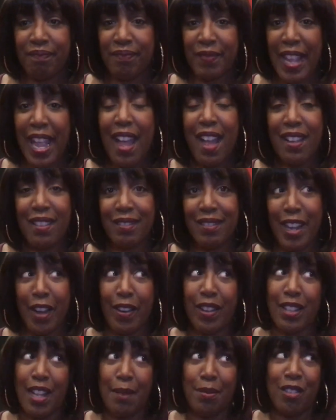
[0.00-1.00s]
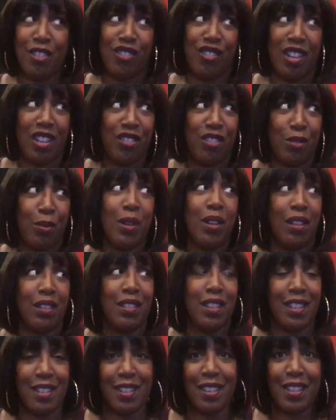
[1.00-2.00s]
yeah, Eric Clapton's "Changed the
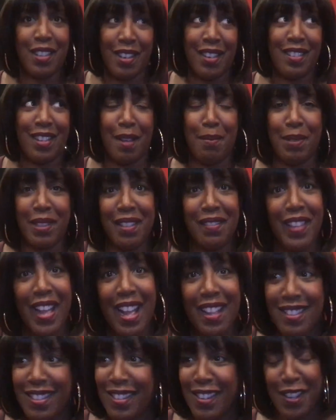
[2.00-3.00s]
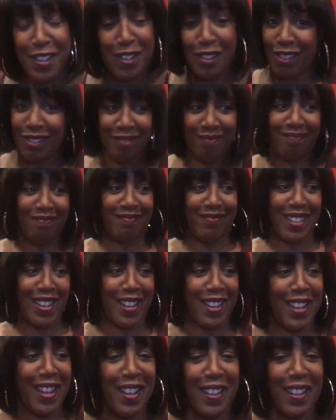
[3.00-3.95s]
World" is a good example of that. So there you go.